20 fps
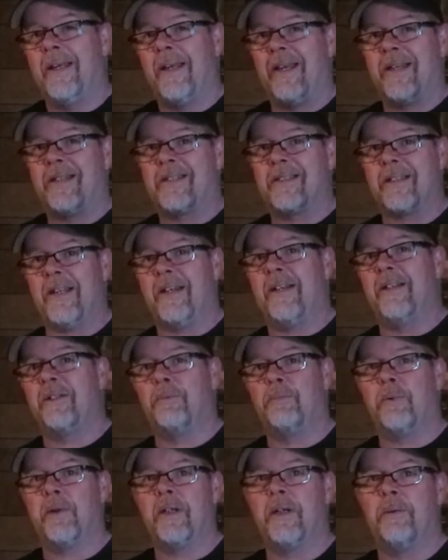Excited
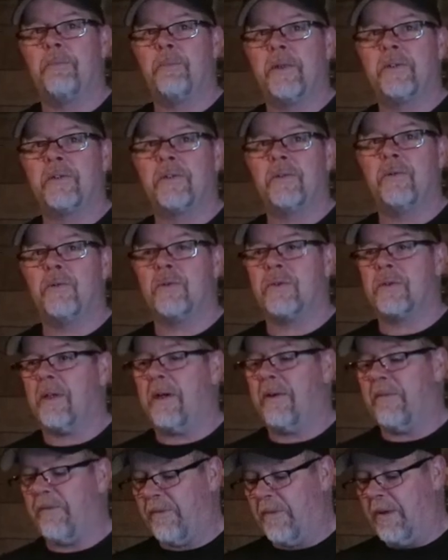to bring you a bunch of new
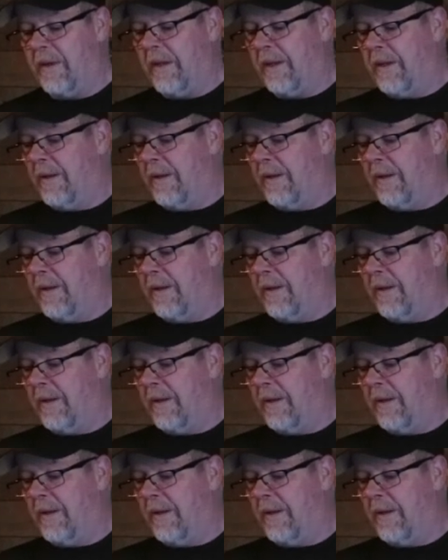stuff.